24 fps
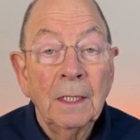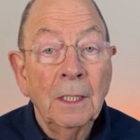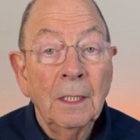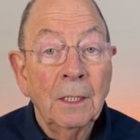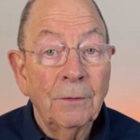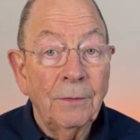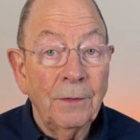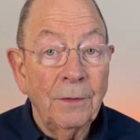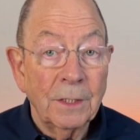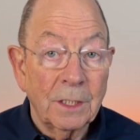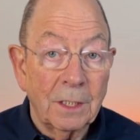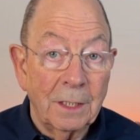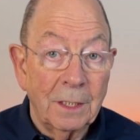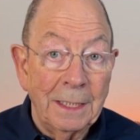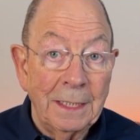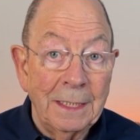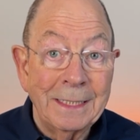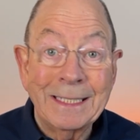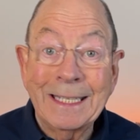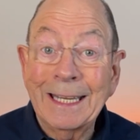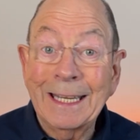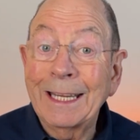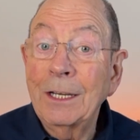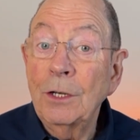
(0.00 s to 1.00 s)
Firstly,
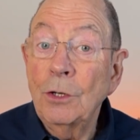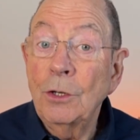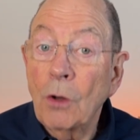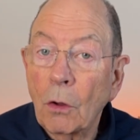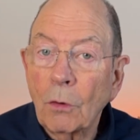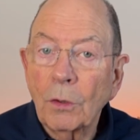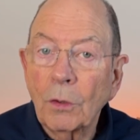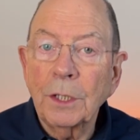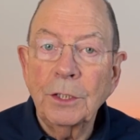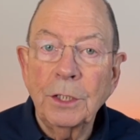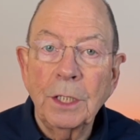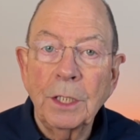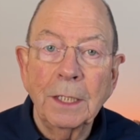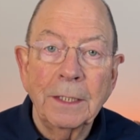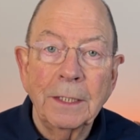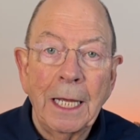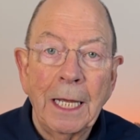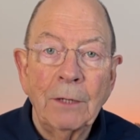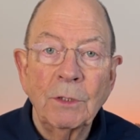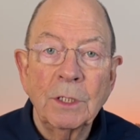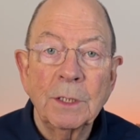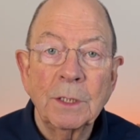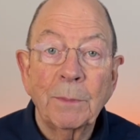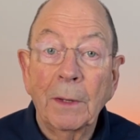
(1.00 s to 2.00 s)
is acknowledging their
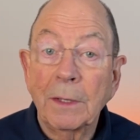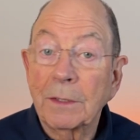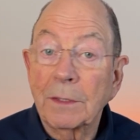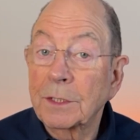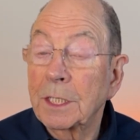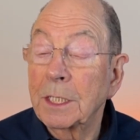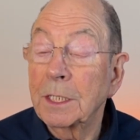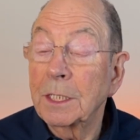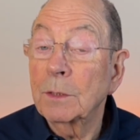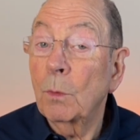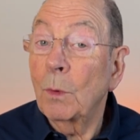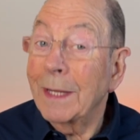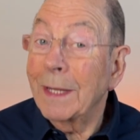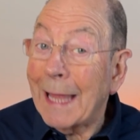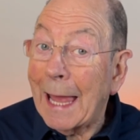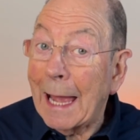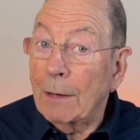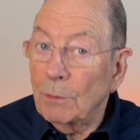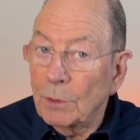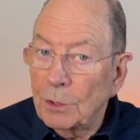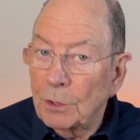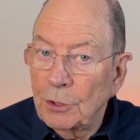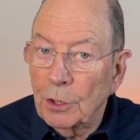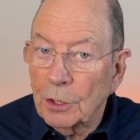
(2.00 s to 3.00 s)
responses
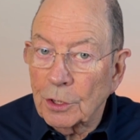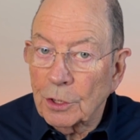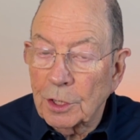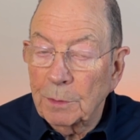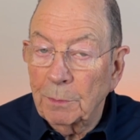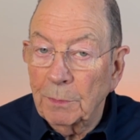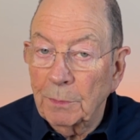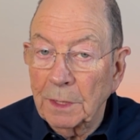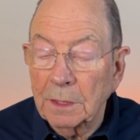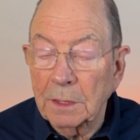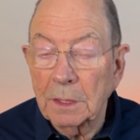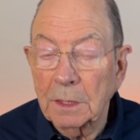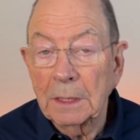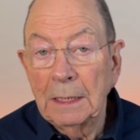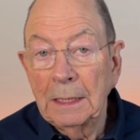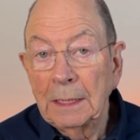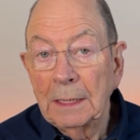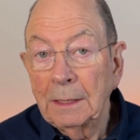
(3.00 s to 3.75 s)
without judgment.